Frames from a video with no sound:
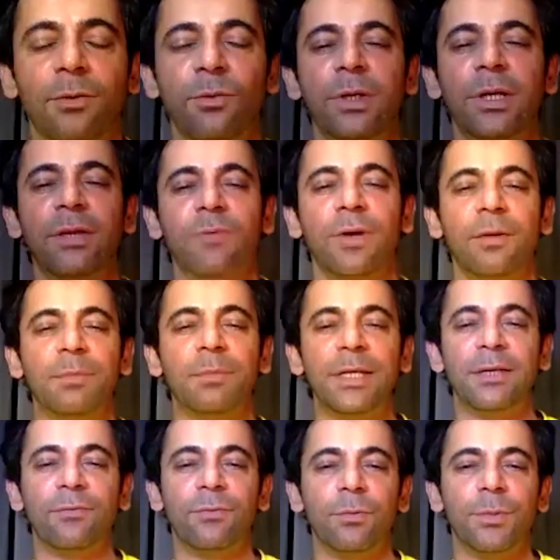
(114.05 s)
only 1
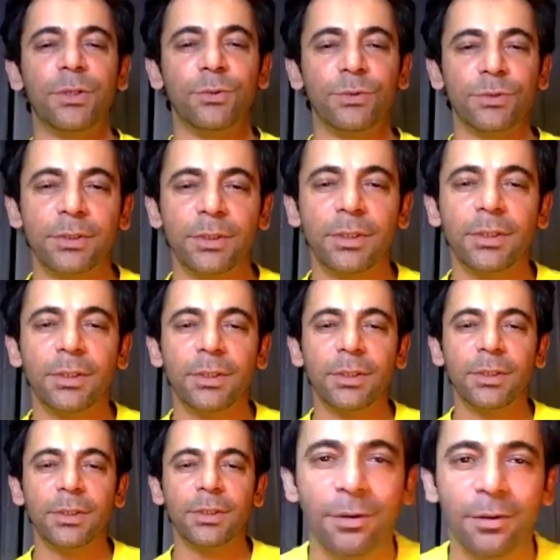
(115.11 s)
meter would be used.
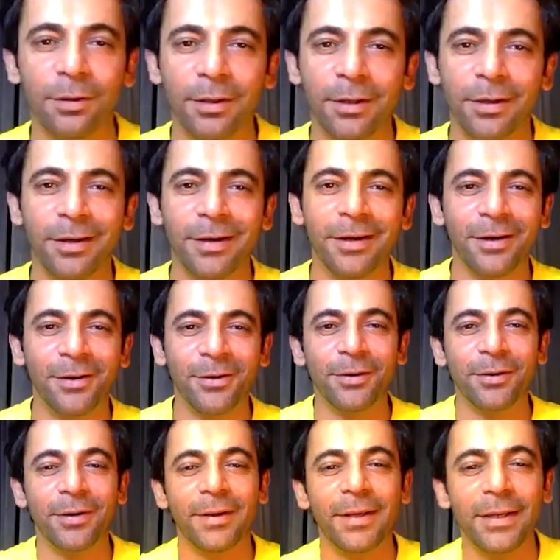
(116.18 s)
Or
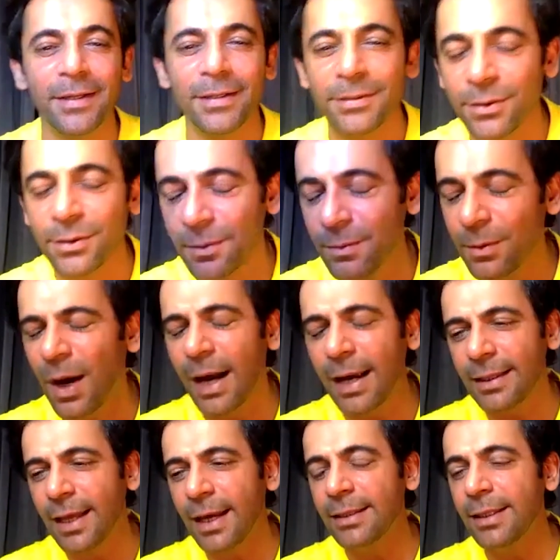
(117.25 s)
so no,
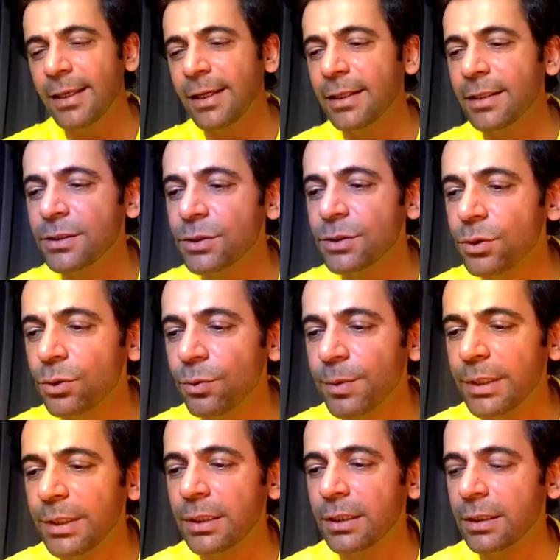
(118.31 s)
I think it is to do
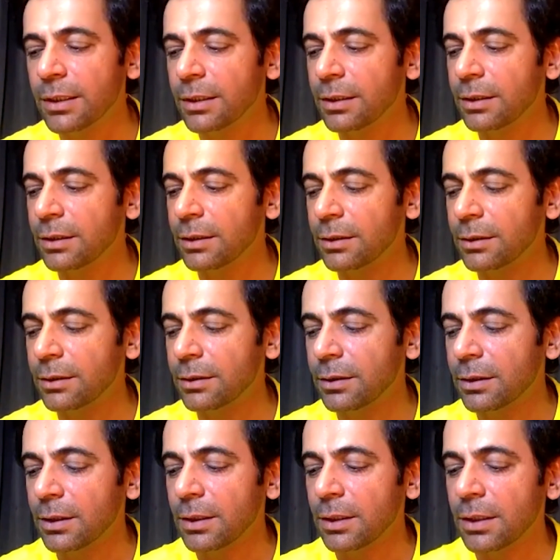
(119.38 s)
with the
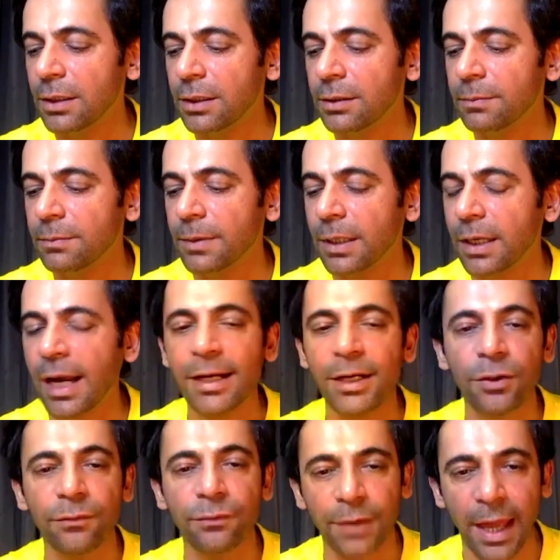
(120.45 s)
kind
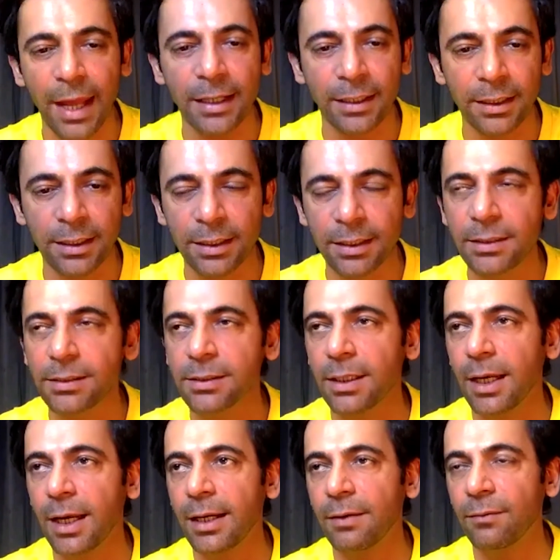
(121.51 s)
of character it is.
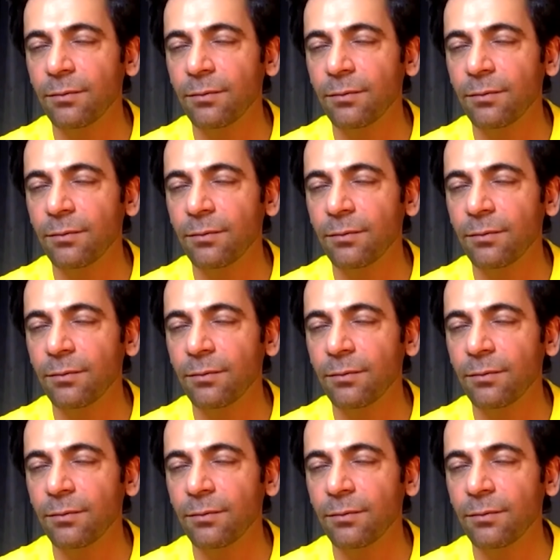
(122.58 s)
And